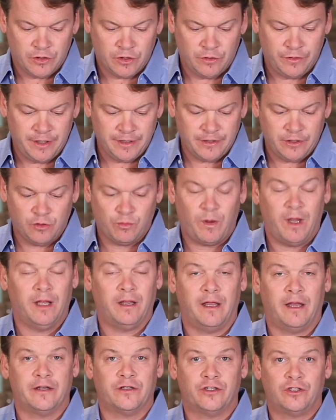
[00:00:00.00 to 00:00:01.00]
So this is why a
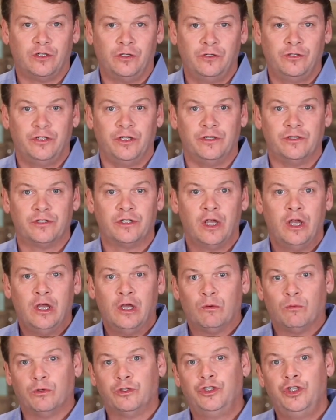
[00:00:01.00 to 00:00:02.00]
lot of surgeons
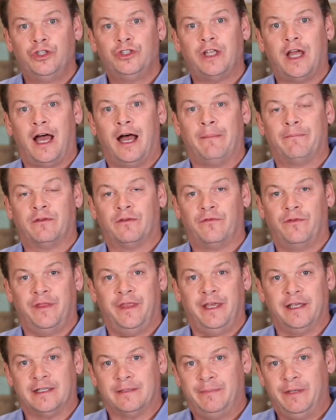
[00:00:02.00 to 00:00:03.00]
will just opt for
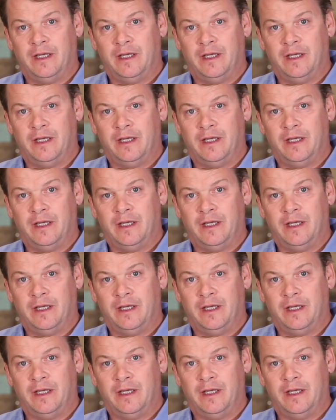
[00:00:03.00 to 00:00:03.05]
this,